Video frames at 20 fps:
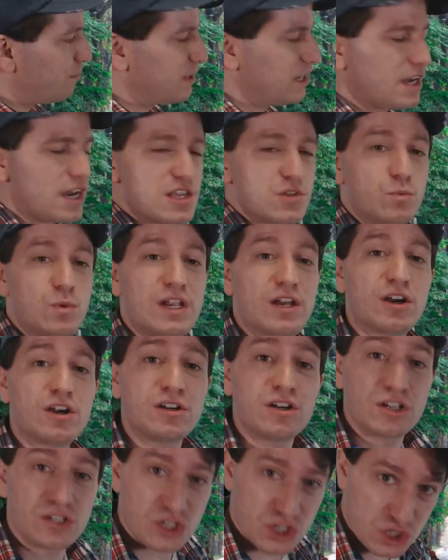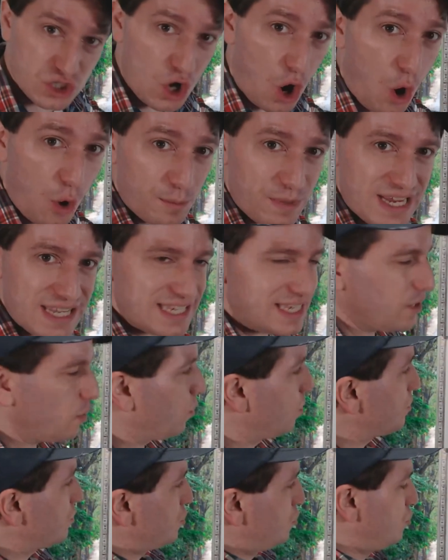because we are so busy
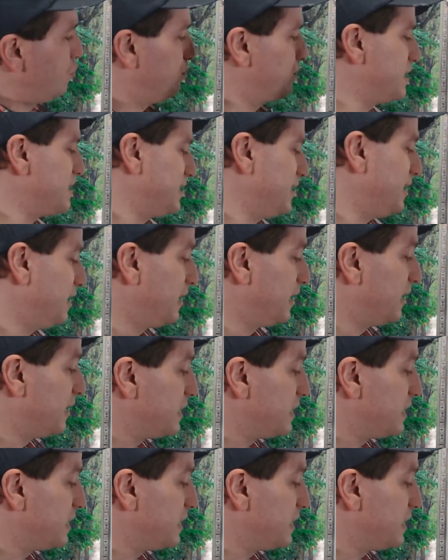or too busy.